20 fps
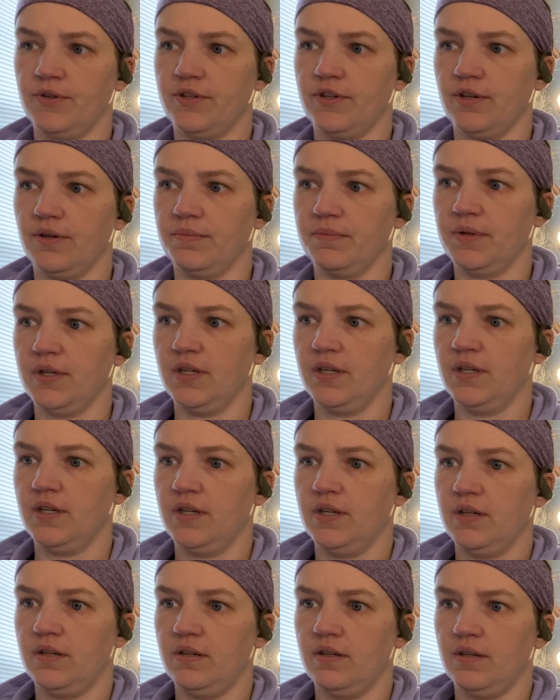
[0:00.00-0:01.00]
term,
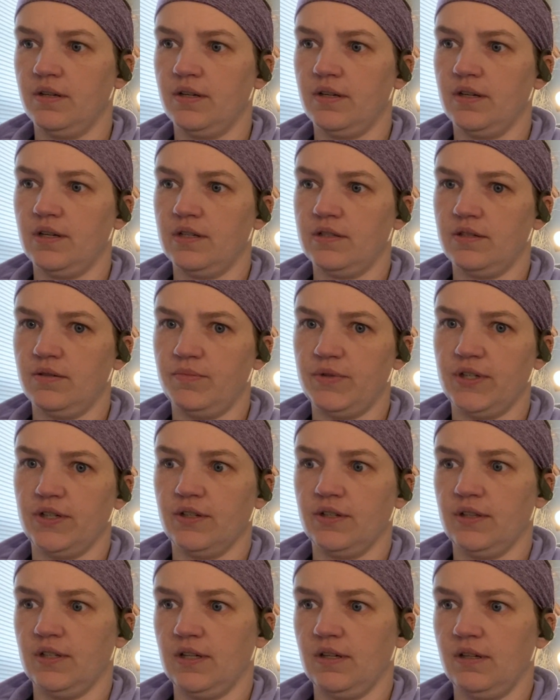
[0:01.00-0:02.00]
also being
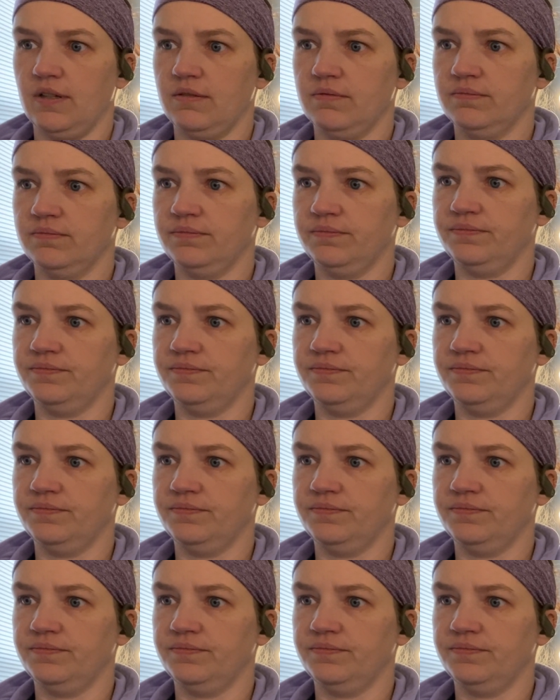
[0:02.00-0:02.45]
online.